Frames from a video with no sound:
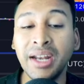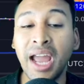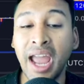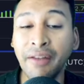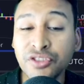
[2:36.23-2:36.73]
I
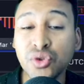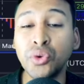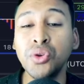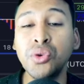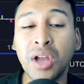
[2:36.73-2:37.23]
have showed
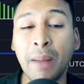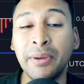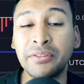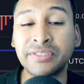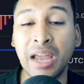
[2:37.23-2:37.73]
you a couple
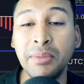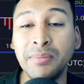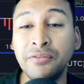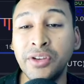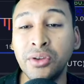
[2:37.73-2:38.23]
of times in
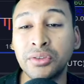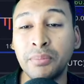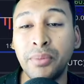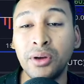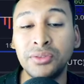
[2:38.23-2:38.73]
my videos
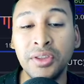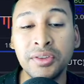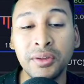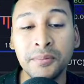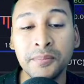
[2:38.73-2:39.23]
about
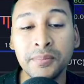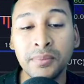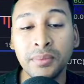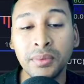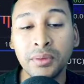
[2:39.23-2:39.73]
this
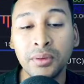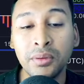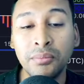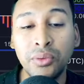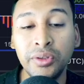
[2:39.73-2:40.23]

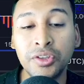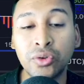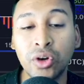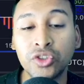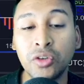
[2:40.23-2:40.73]
bullish
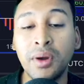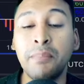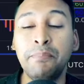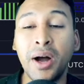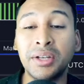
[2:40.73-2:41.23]
crossover,
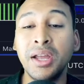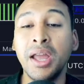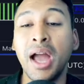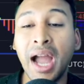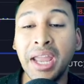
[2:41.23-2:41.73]
but
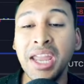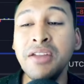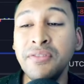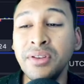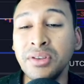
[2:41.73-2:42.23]
I
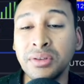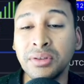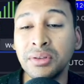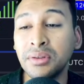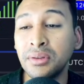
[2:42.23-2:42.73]
even
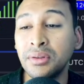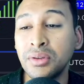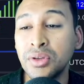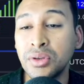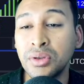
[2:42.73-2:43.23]

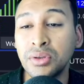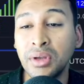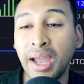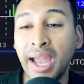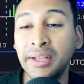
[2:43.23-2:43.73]

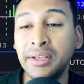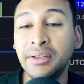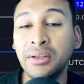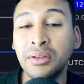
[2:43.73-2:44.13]
added